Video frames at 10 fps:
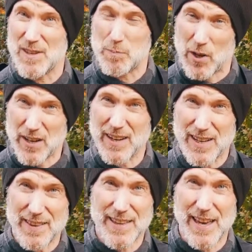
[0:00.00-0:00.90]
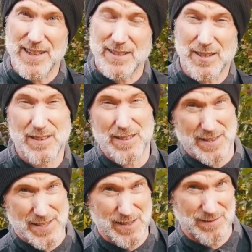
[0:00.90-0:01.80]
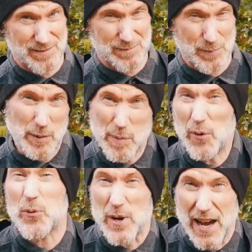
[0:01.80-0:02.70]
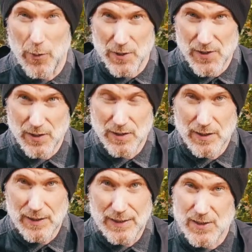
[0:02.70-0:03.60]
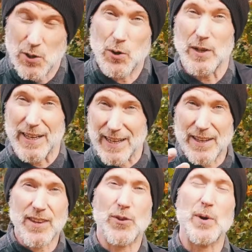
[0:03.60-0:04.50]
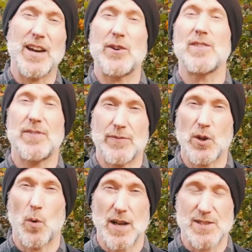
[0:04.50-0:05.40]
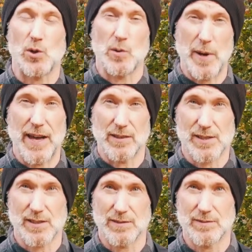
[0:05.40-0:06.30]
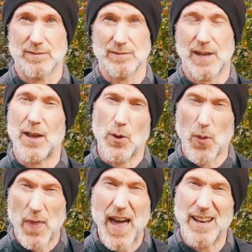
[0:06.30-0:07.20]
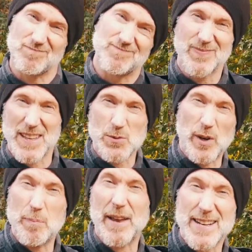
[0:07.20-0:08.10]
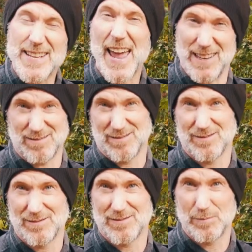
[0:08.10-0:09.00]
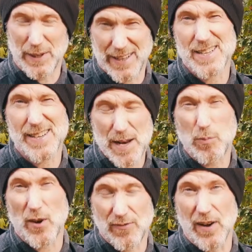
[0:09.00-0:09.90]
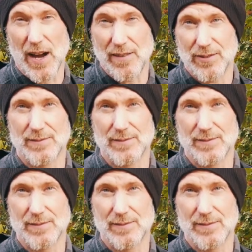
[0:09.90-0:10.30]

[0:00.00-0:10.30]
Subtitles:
probably gonna cut that into thirds, probably about 3 hours. So get the 350 watt solar panels. Other than that, this would have been a 10, but it is an 8.5.